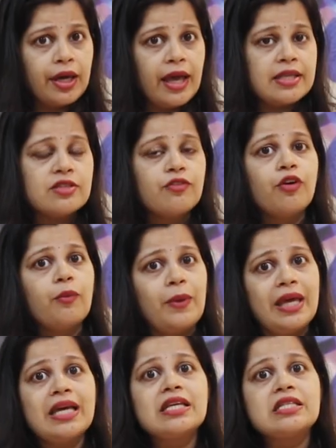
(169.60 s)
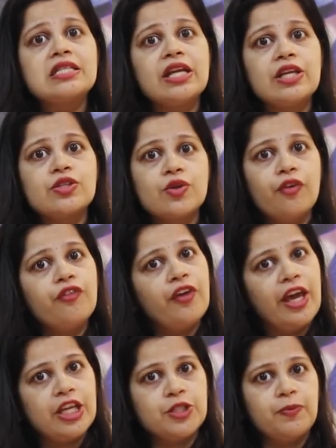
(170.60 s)
cancer forming strains of
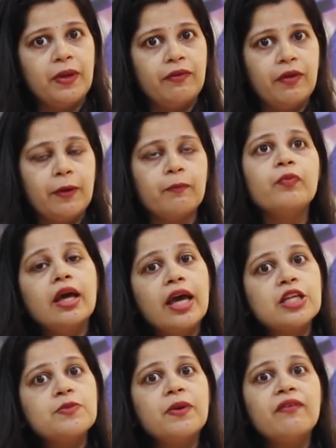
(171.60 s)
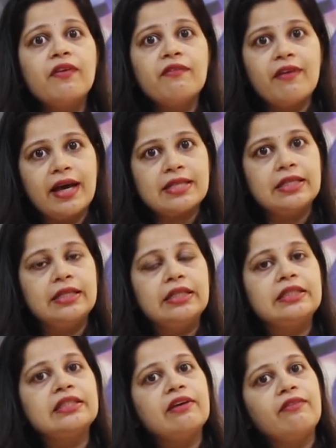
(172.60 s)
HPV. HPV vaccine
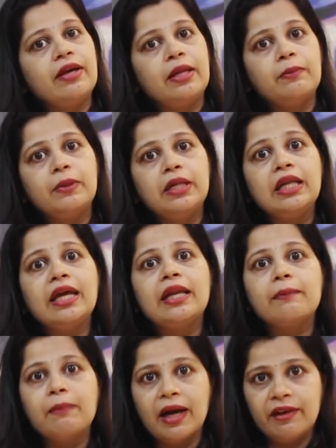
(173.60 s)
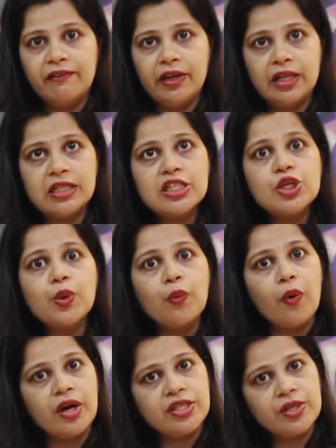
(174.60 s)
is available in a bivalent,
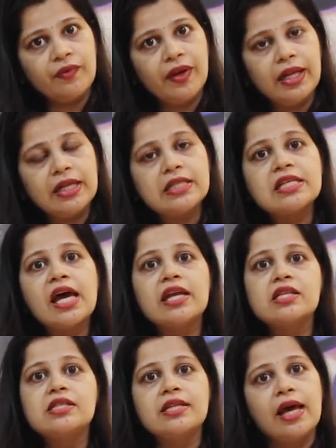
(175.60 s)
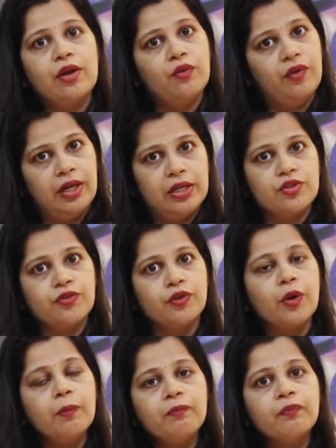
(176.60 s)
quadrivalent and a nonavalent
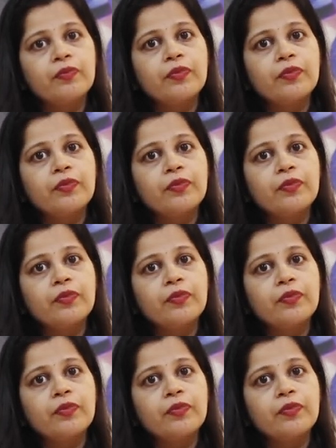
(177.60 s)
form.